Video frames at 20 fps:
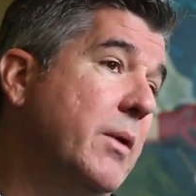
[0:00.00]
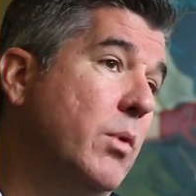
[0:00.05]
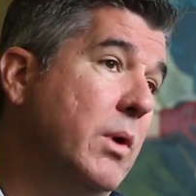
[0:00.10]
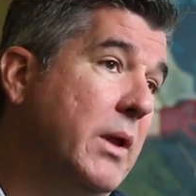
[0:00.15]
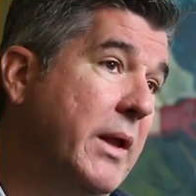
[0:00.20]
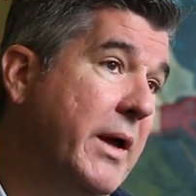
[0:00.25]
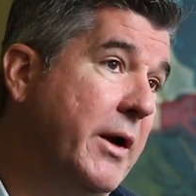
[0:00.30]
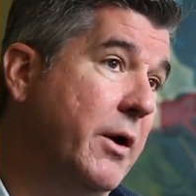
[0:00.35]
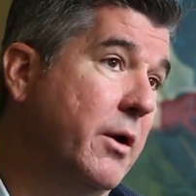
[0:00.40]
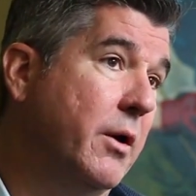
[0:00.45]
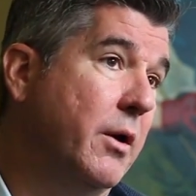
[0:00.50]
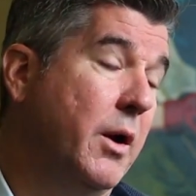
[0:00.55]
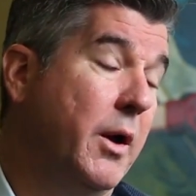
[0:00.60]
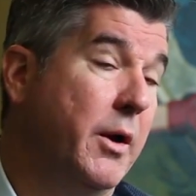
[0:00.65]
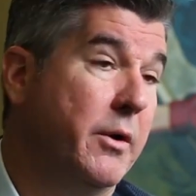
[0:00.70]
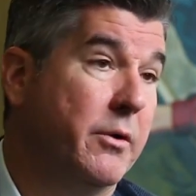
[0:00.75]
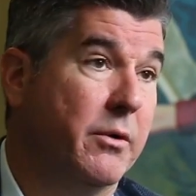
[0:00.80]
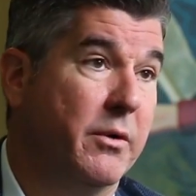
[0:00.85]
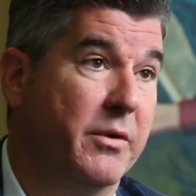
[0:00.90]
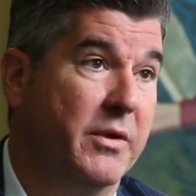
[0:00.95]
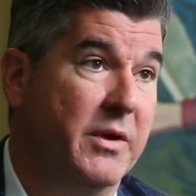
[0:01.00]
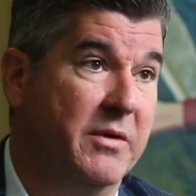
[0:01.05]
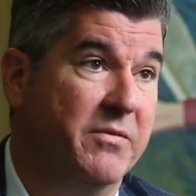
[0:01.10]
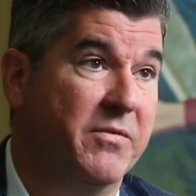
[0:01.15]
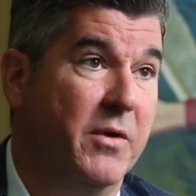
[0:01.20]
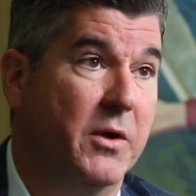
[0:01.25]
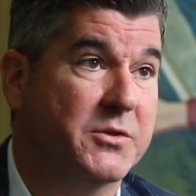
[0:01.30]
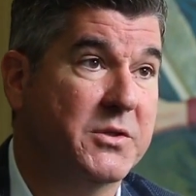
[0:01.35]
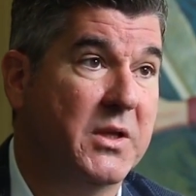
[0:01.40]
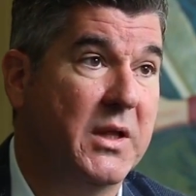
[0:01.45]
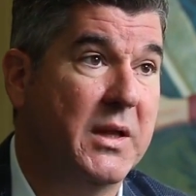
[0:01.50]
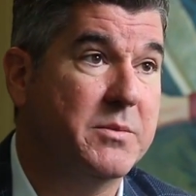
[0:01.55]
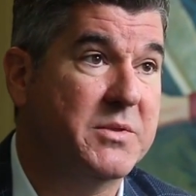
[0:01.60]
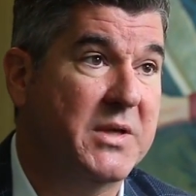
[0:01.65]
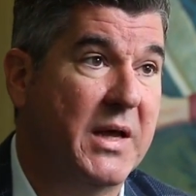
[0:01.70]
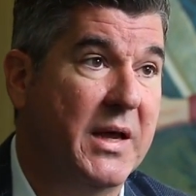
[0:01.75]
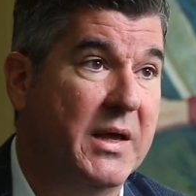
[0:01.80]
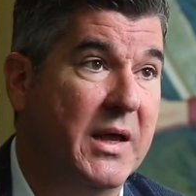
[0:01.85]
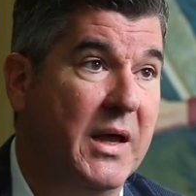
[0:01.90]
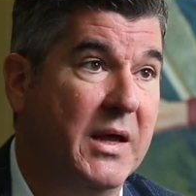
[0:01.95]
a relator under the False Claims
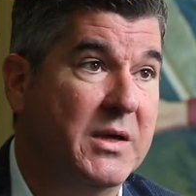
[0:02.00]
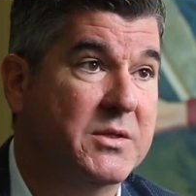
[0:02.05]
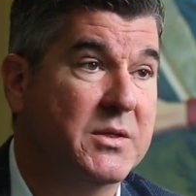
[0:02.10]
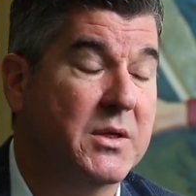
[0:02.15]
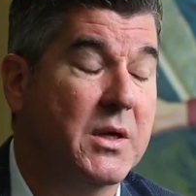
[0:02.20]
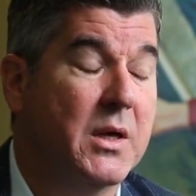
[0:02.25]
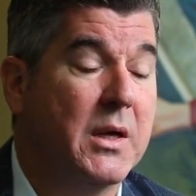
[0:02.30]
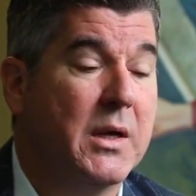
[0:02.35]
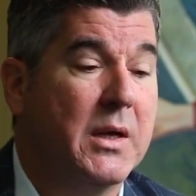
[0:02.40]
Act case.